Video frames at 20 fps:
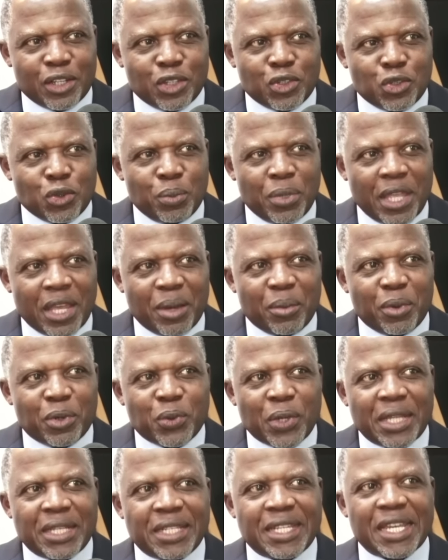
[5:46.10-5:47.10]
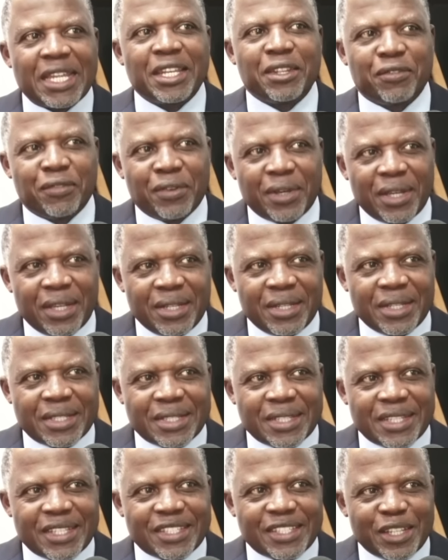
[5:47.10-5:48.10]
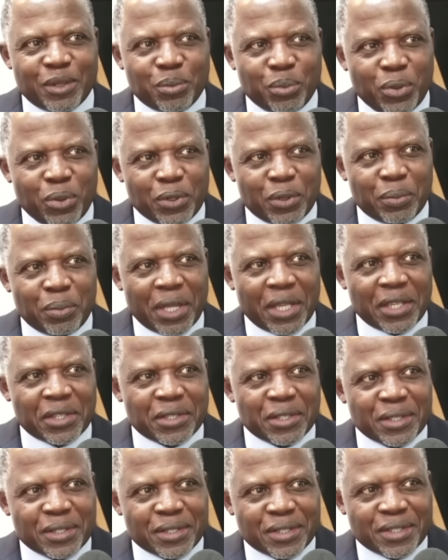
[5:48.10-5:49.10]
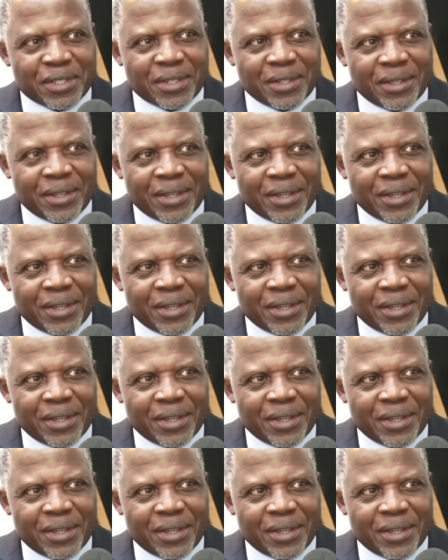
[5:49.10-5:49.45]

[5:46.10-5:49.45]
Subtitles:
to be able to identify disease and put patients